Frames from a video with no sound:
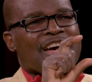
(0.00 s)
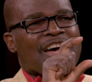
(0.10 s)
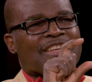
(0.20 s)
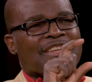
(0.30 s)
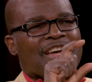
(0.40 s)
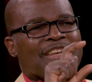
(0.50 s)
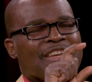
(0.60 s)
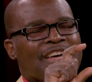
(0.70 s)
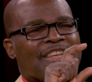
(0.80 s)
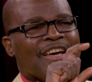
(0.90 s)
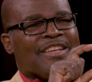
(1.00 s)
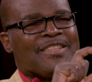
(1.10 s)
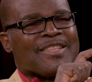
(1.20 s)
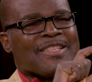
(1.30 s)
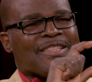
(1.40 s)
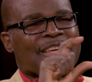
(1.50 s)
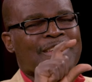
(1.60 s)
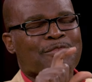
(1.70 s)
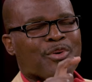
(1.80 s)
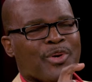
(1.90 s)
and, and, and, and
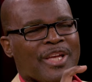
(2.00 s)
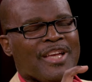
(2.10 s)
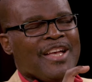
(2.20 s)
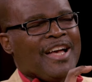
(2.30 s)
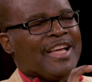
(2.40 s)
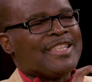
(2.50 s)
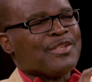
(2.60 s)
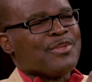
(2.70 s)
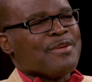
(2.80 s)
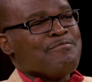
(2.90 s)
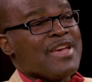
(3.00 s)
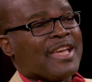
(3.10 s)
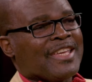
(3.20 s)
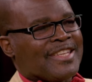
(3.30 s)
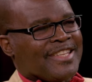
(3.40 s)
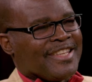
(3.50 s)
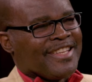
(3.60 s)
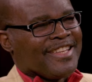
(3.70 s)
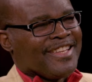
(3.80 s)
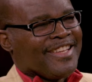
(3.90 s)
sustainable way until they make it. Mm.